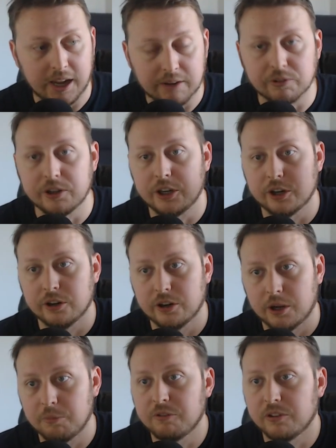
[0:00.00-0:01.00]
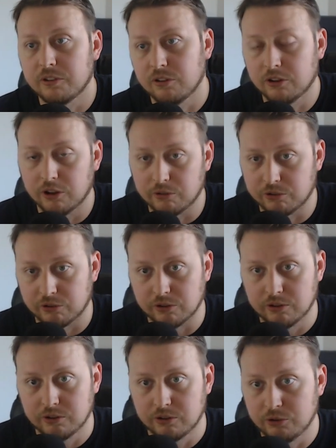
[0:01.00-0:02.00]
every year I'm moving
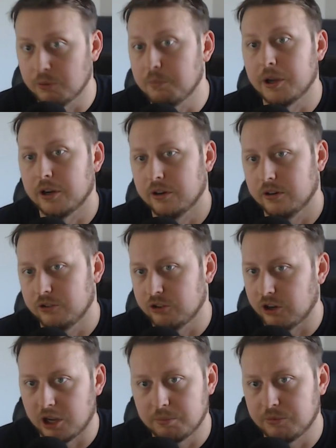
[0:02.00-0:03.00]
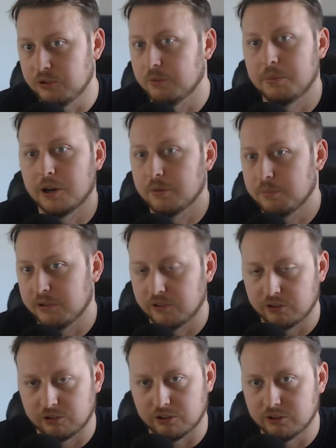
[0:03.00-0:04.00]
closer to a better job, to a better
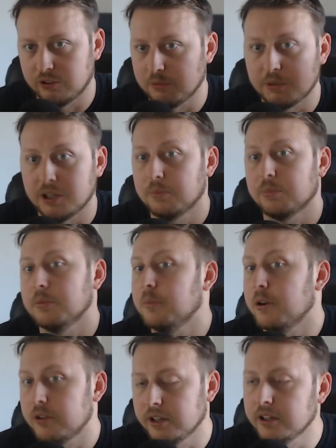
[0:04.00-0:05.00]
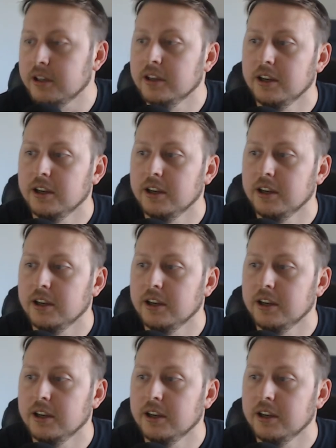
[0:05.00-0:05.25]
position, to being promoted,